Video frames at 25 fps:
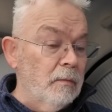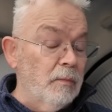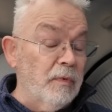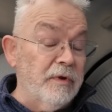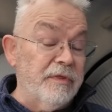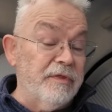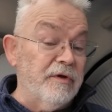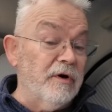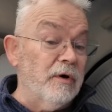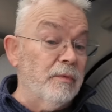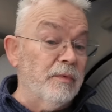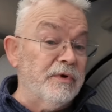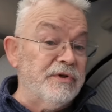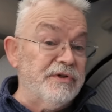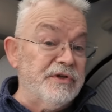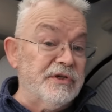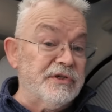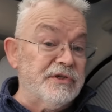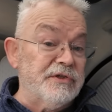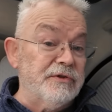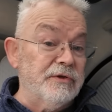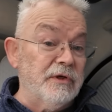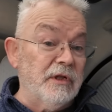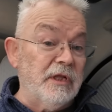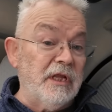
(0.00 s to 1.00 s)
We thought we'd
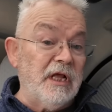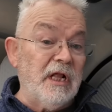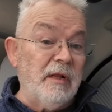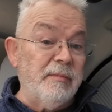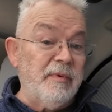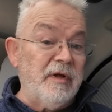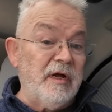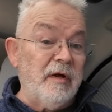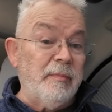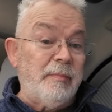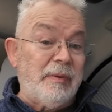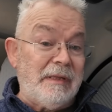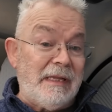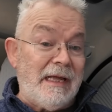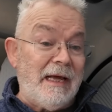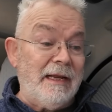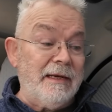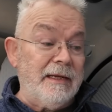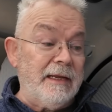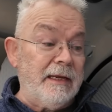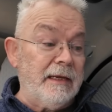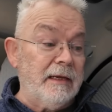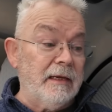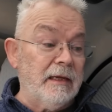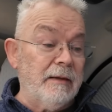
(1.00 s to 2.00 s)
just do a little bit of
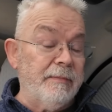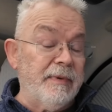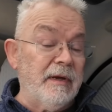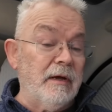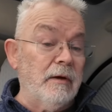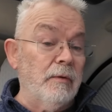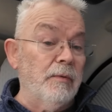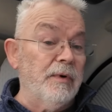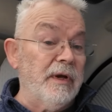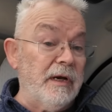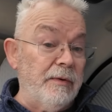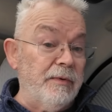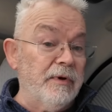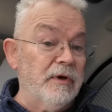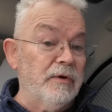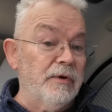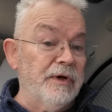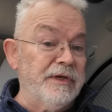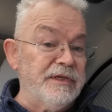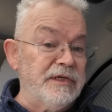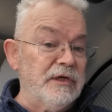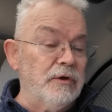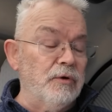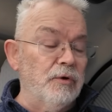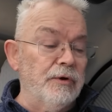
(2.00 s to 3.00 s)
planning about where we're
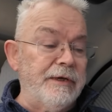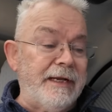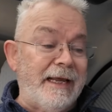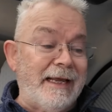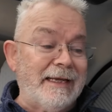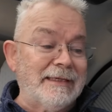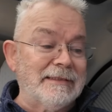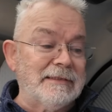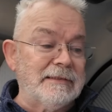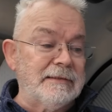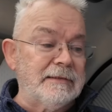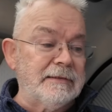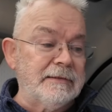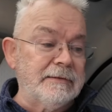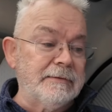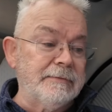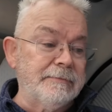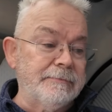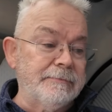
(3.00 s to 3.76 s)
going to go next.